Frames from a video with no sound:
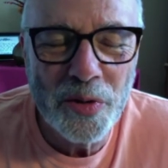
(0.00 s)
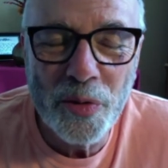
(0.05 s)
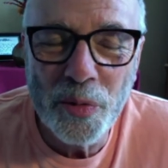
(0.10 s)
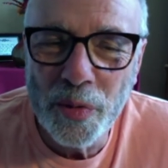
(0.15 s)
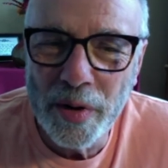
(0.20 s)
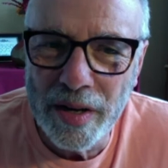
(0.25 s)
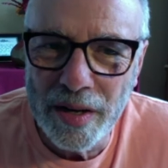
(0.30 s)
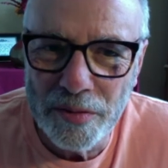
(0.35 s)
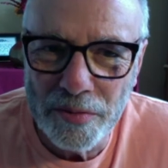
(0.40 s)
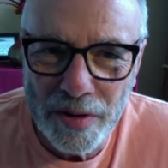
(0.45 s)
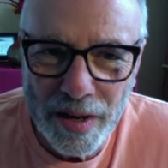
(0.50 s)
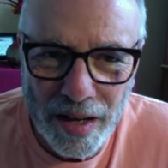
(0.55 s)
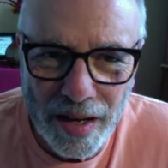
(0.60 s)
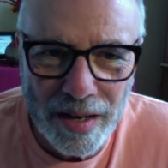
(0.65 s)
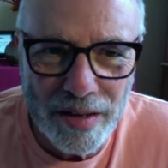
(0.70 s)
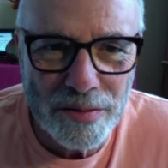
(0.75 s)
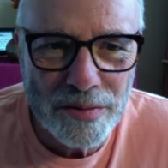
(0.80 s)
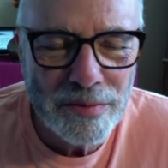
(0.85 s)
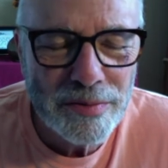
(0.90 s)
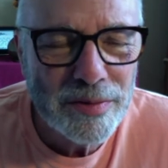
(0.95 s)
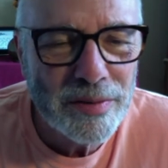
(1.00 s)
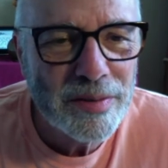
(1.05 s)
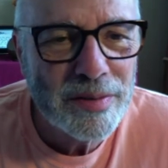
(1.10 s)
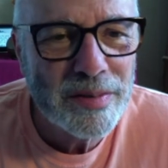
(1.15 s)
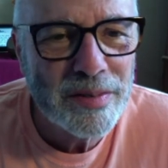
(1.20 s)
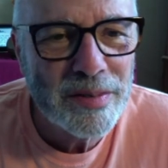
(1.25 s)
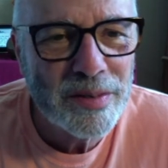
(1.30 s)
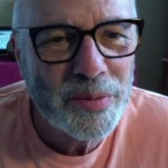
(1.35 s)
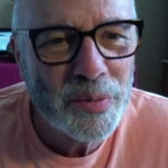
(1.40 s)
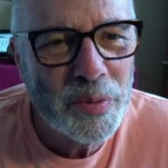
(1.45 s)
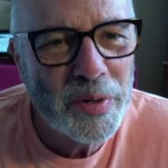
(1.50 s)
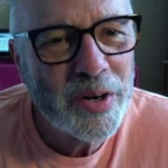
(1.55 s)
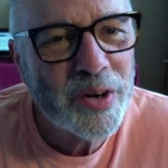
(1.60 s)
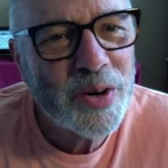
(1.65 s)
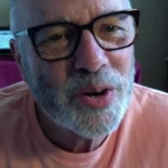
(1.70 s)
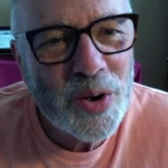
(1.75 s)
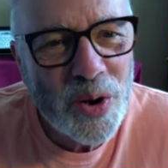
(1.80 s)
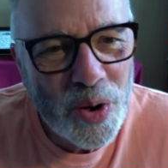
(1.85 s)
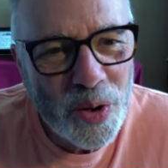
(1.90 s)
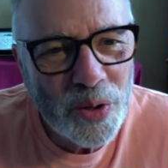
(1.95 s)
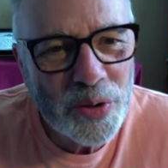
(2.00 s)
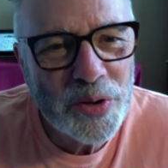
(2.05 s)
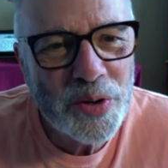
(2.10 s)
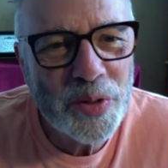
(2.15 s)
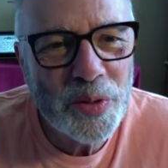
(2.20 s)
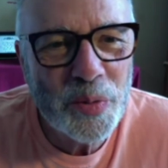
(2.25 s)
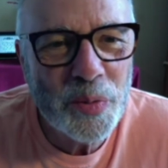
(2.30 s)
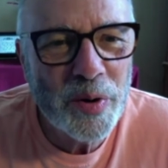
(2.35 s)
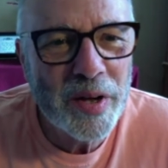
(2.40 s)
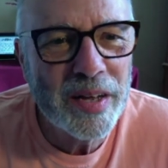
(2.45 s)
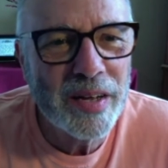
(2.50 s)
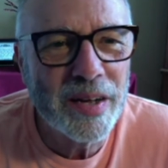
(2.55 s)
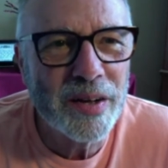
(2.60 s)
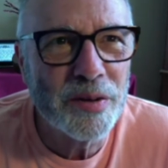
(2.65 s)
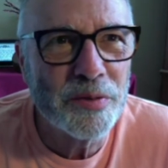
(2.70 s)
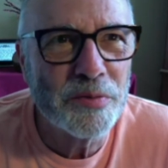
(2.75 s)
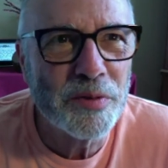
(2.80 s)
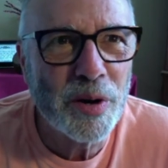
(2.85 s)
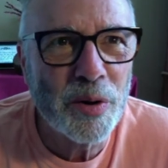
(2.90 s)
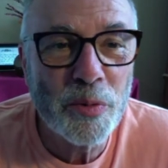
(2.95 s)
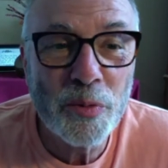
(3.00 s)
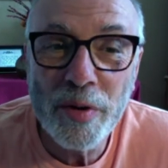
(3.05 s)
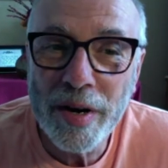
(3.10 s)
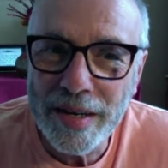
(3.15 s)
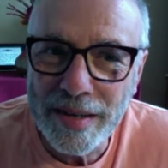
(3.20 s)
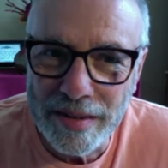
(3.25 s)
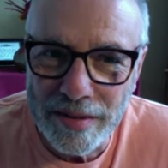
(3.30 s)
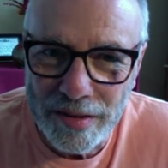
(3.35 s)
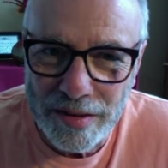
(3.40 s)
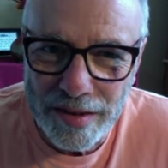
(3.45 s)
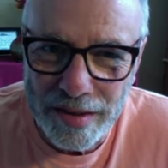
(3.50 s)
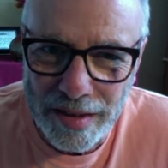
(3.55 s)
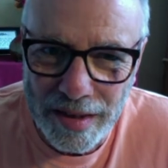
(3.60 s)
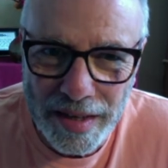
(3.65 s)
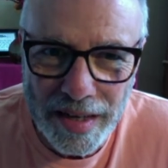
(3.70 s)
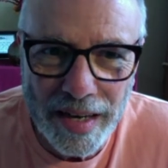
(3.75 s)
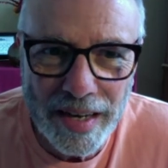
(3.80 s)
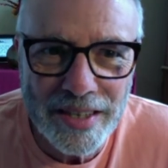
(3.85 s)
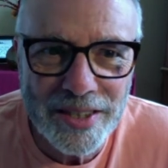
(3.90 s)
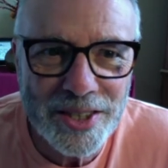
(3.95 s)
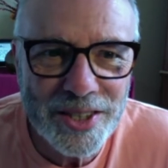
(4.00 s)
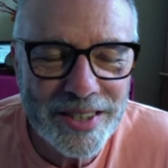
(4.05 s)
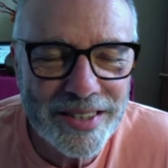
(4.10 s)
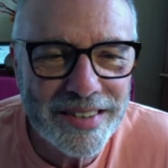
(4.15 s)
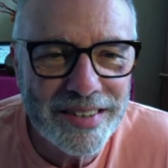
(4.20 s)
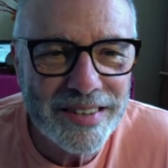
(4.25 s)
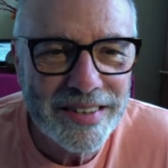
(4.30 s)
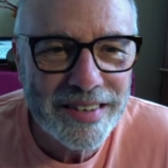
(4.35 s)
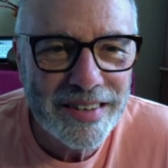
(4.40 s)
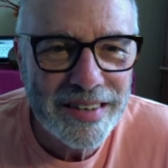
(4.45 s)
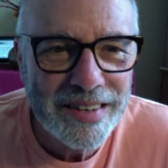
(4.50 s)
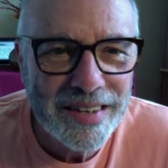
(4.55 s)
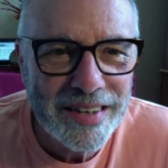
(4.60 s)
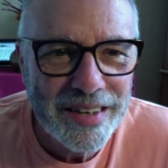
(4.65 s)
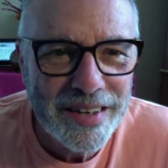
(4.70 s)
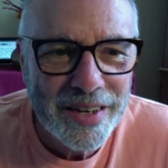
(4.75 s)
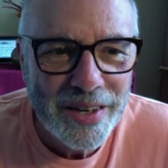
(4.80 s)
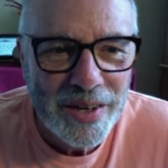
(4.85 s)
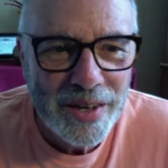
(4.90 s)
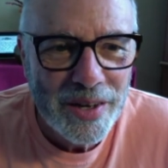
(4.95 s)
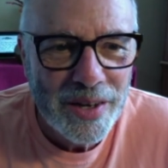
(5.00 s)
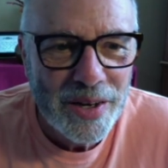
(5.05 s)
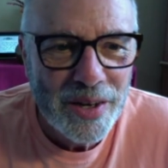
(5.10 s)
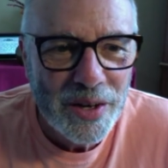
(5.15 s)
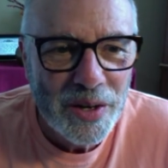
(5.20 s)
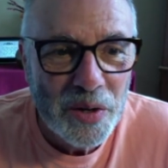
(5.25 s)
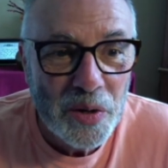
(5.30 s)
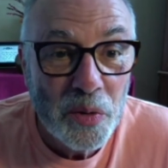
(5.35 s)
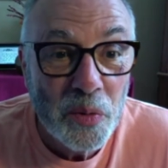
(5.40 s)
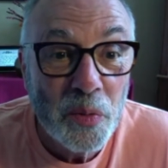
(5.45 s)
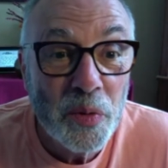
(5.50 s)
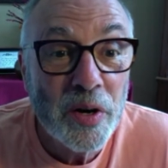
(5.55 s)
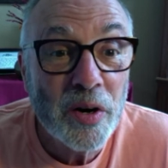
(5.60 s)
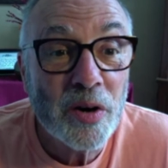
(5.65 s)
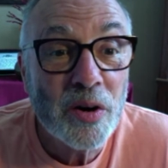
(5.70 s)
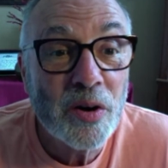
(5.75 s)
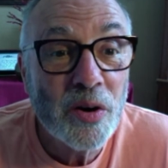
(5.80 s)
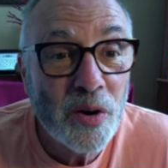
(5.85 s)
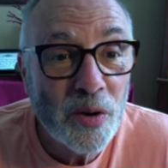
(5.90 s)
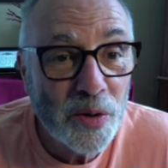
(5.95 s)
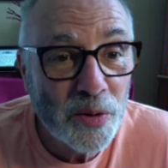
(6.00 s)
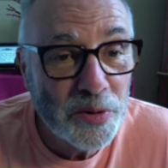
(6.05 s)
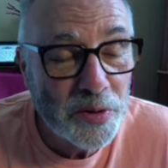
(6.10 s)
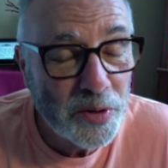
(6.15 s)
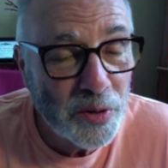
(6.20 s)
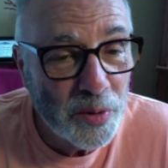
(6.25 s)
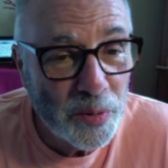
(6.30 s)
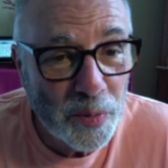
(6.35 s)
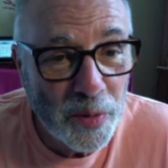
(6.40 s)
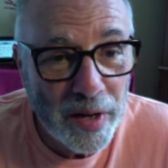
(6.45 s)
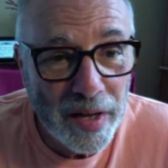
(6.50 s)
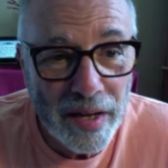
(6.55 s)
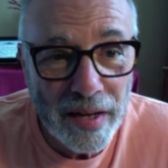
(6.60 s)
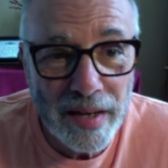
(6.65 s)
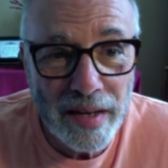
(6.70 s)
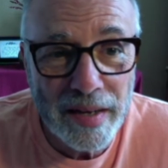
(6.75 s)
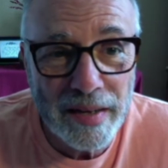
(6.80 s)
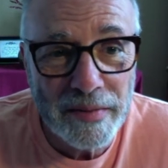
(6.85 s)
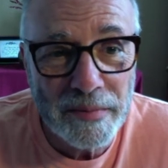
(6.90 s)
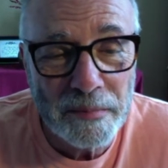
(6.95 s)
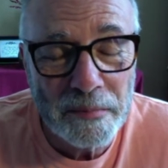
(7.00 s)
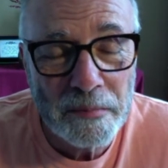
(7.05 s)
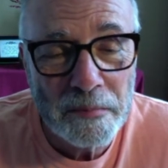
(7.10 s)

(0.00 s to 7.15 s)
the way of love. We are called to the way of reconciliation. We are called to the way